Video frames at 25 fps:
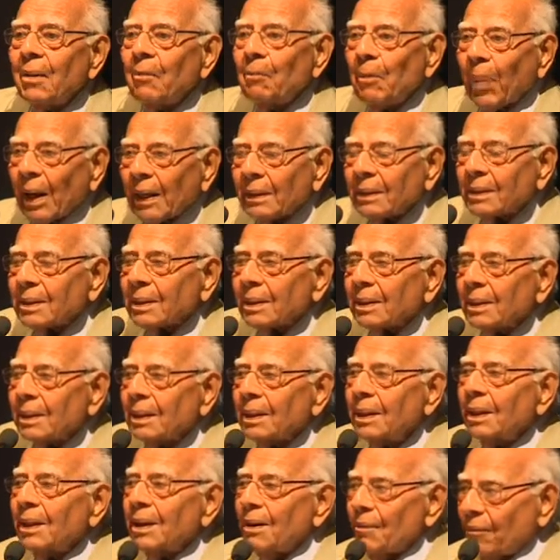But
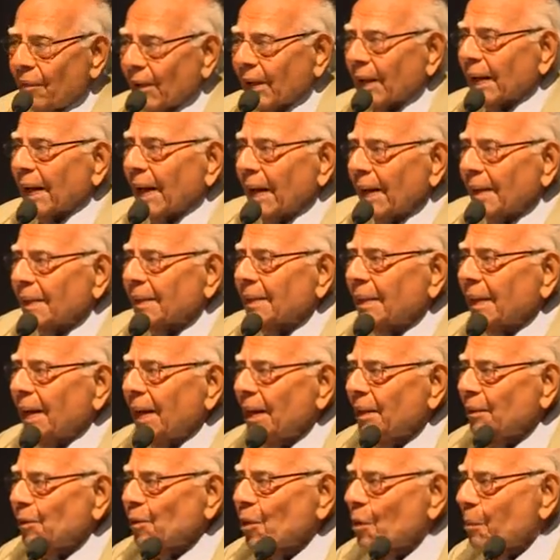forget the
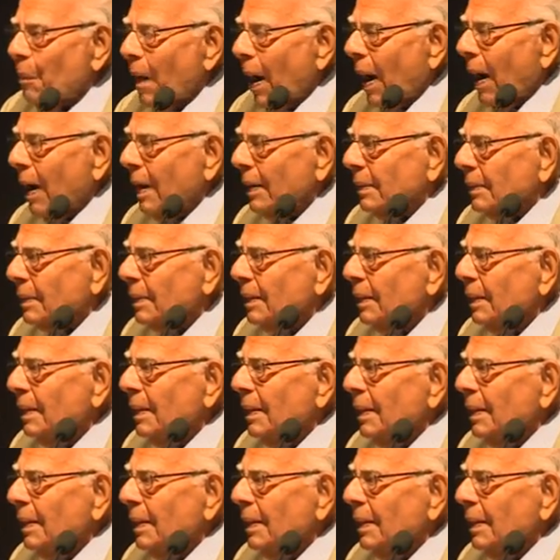Hindu part.